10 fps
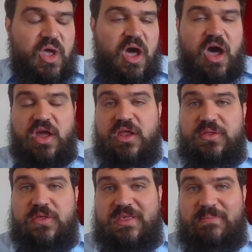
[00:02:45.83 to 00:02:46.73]
Another
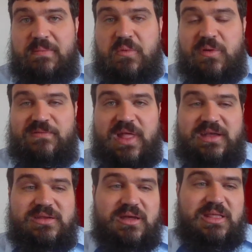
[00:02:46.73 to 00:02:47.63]
thing that people
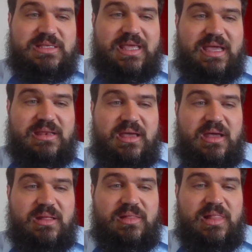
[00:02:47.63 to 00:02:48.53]
reflect on is that
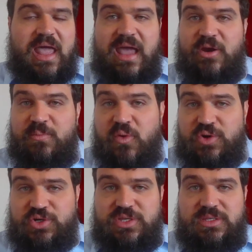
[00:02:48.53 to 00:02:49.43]
latter
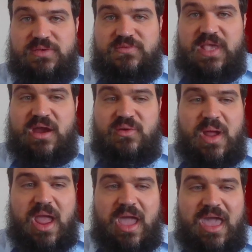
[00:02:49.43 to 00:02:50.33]
portions of
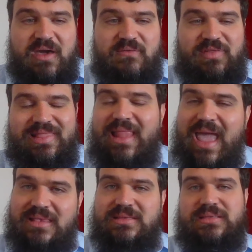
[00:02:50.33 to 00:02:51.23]
Zechariah have
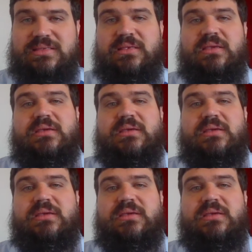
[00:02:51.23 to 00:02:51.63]
less,